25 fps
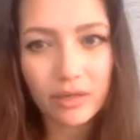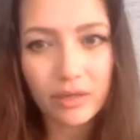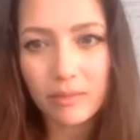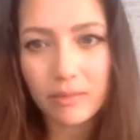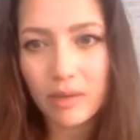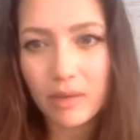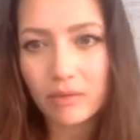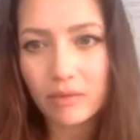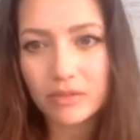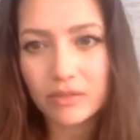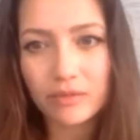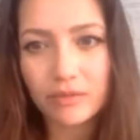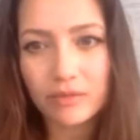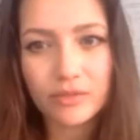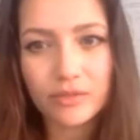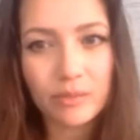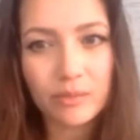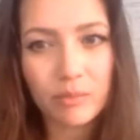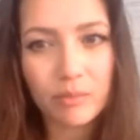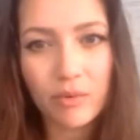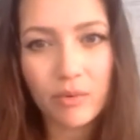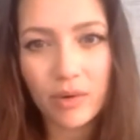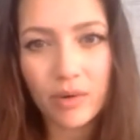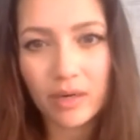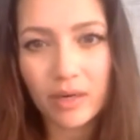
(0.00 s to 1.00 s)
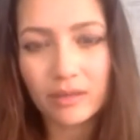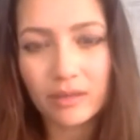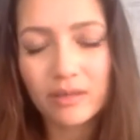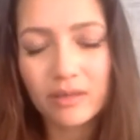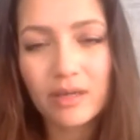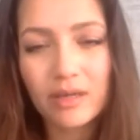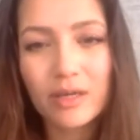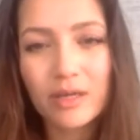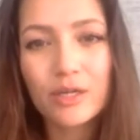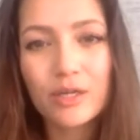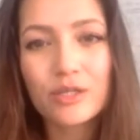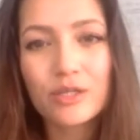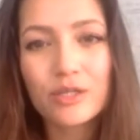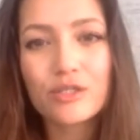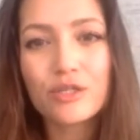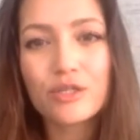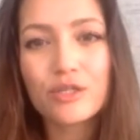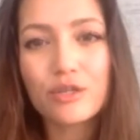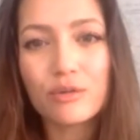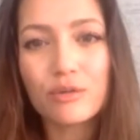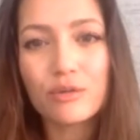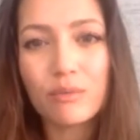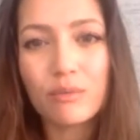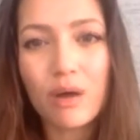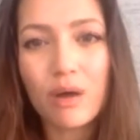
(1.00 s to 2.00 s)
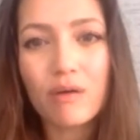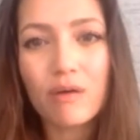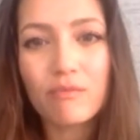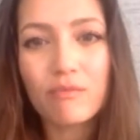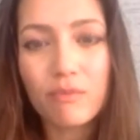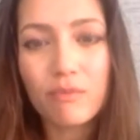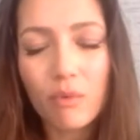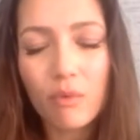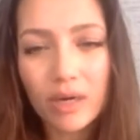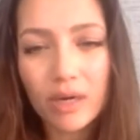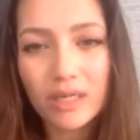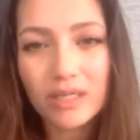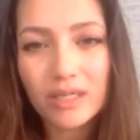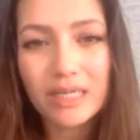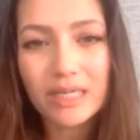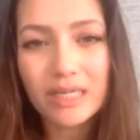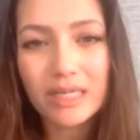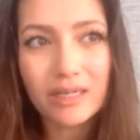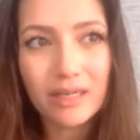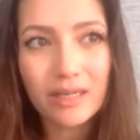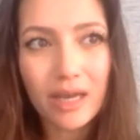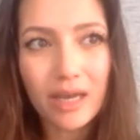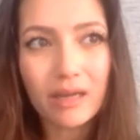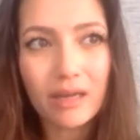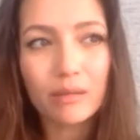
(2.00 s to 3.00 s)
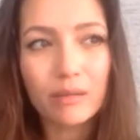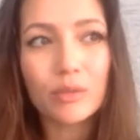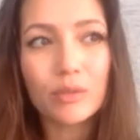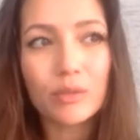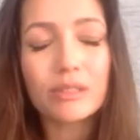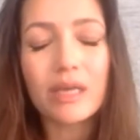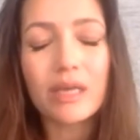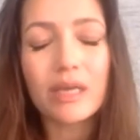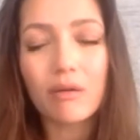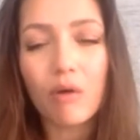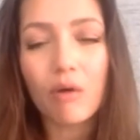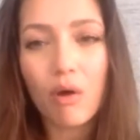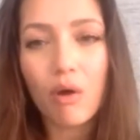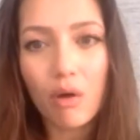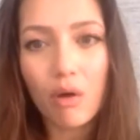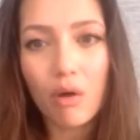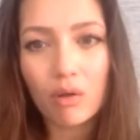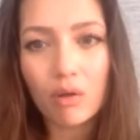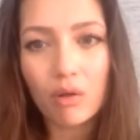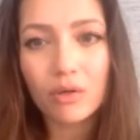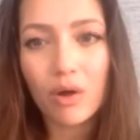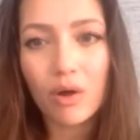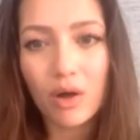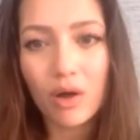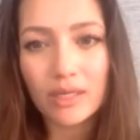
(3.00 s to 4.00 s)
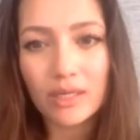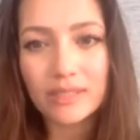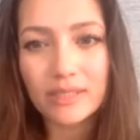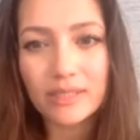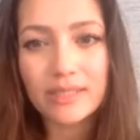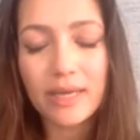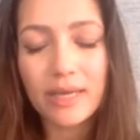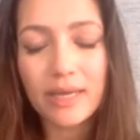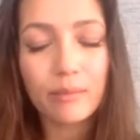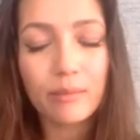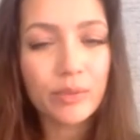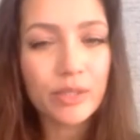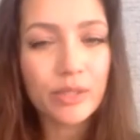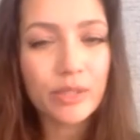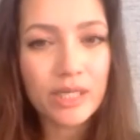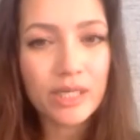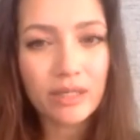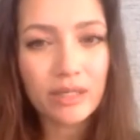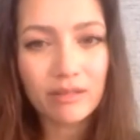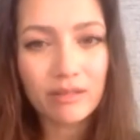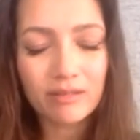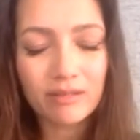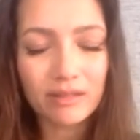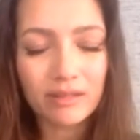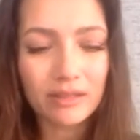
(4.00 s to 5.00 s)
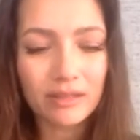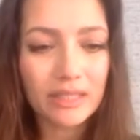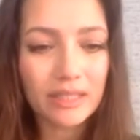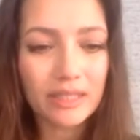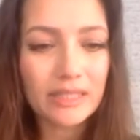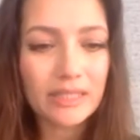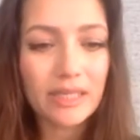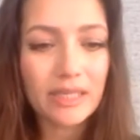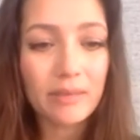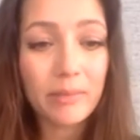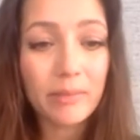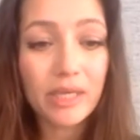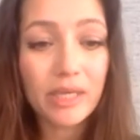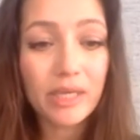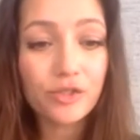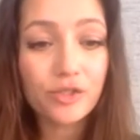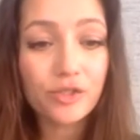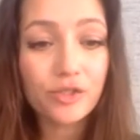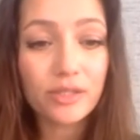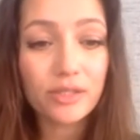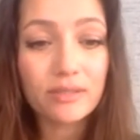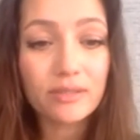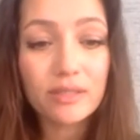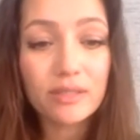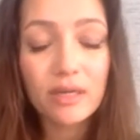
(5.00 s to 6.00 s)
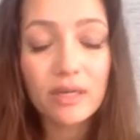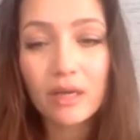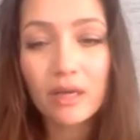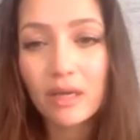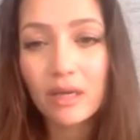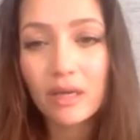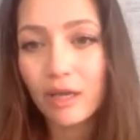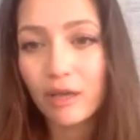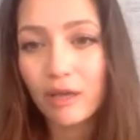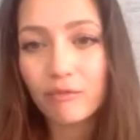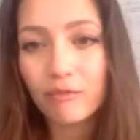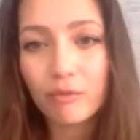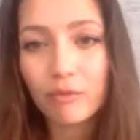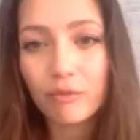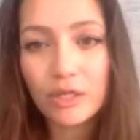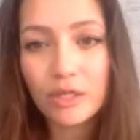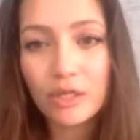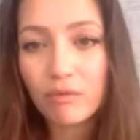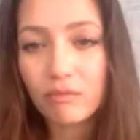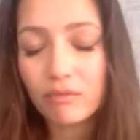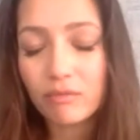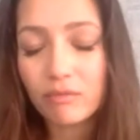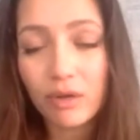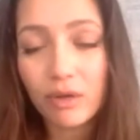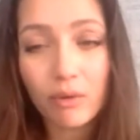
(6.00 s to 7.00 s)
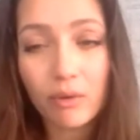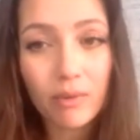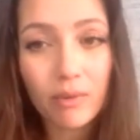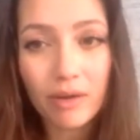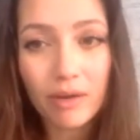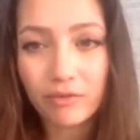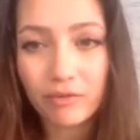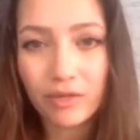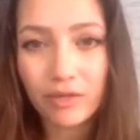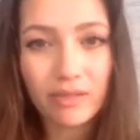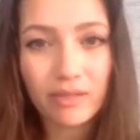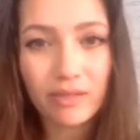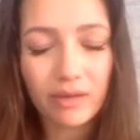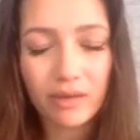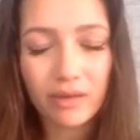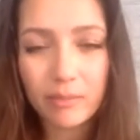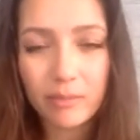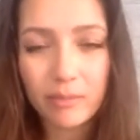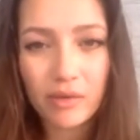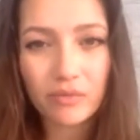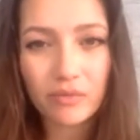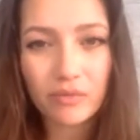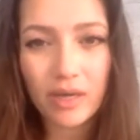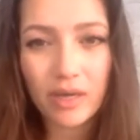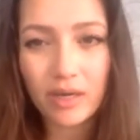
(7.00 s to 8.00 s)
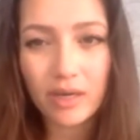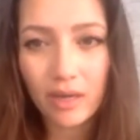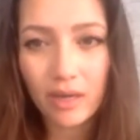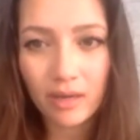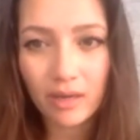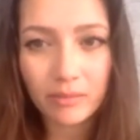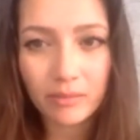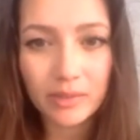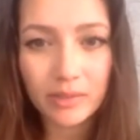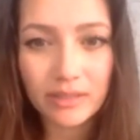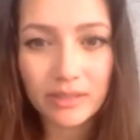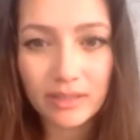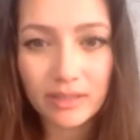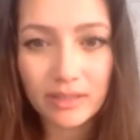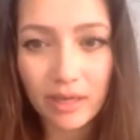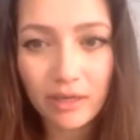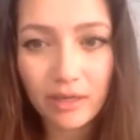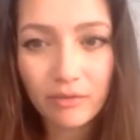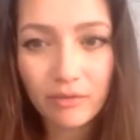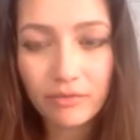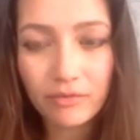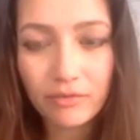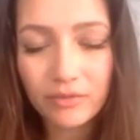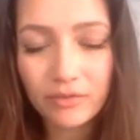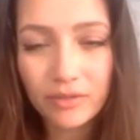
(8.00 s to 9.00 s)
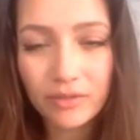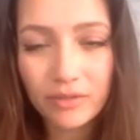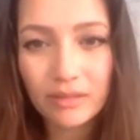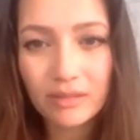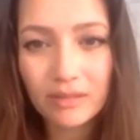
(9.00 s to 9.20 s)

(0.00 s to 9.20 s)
amount of support to avoid eating animals at all costs. And particularly, as I mentioned, if we don't know everything about that animal's life,